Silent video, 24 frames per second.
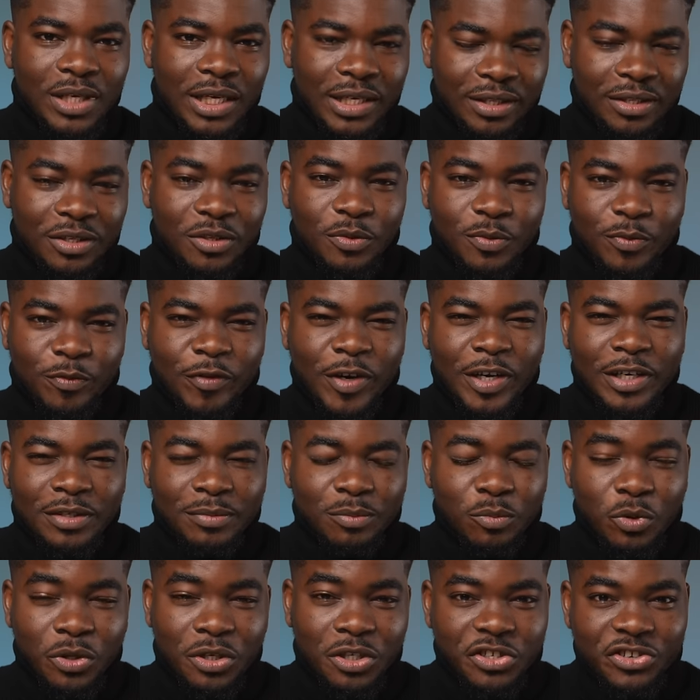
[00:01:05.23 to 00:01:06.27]
I think you'll find
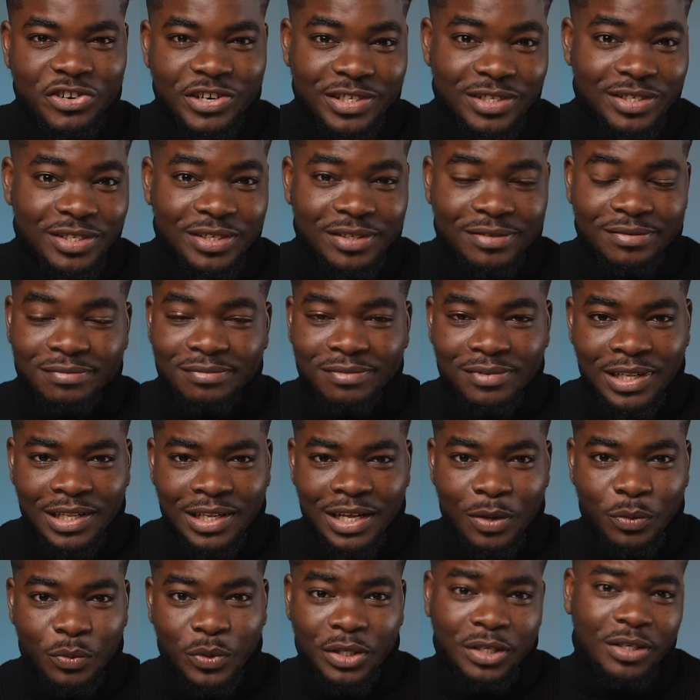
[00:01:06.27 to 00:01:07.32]
it more interesting
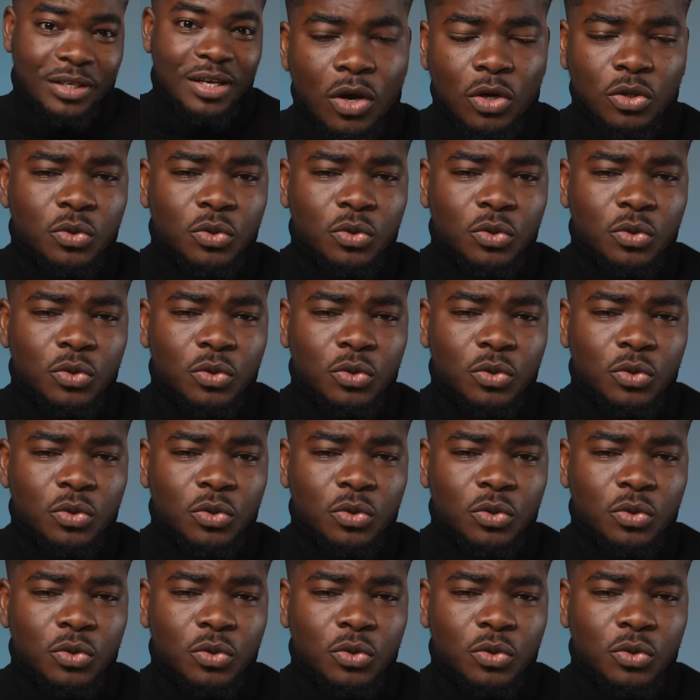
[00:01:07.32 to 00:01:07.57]
that way.